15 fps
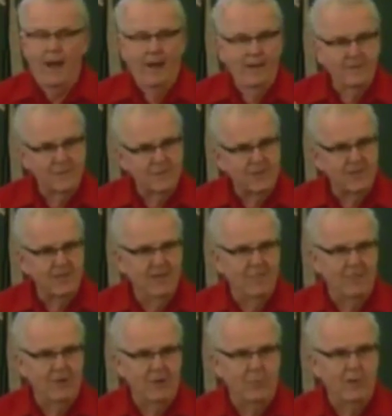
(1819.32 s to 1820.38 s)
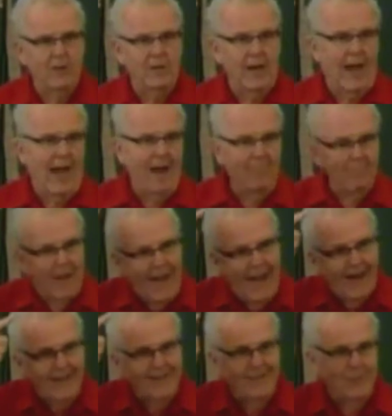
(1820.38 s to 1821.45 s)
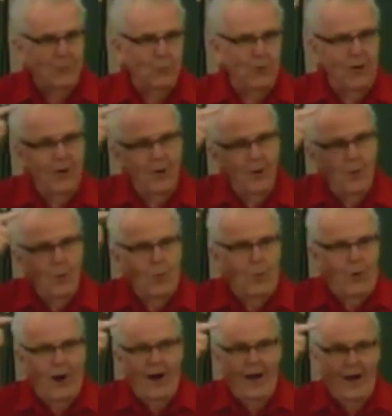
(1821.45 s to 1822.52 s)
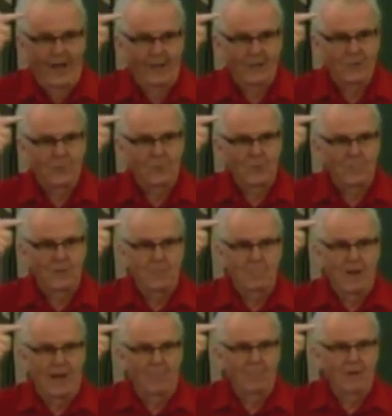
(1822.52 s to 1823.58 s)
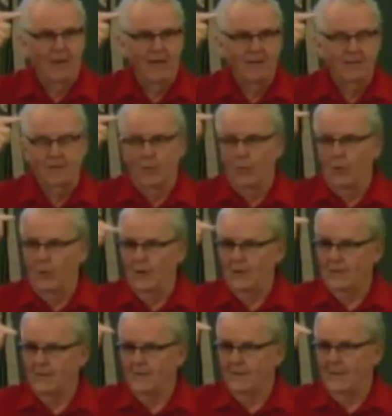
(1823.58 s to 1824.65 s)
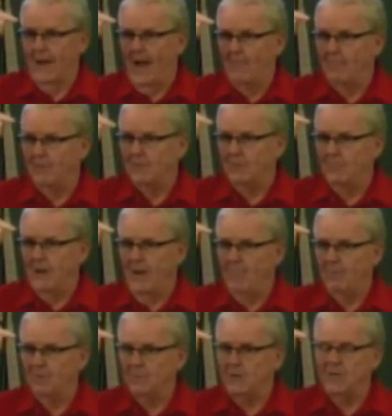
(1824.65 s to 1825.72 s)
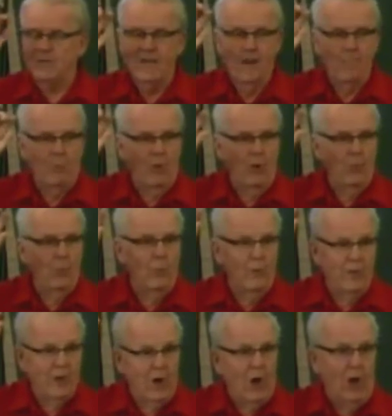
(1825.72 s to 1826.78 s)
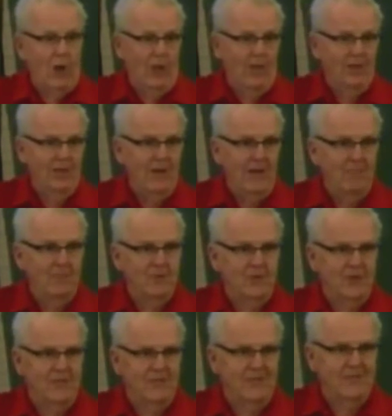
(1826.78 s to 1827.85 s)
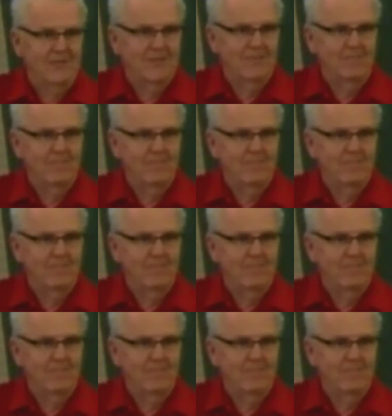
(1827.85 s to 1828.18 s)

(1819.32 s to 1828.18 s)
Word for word: It's significant. We could add back to why should we be baptized or what happens at baptism. It's that point where we call on the name of Jesus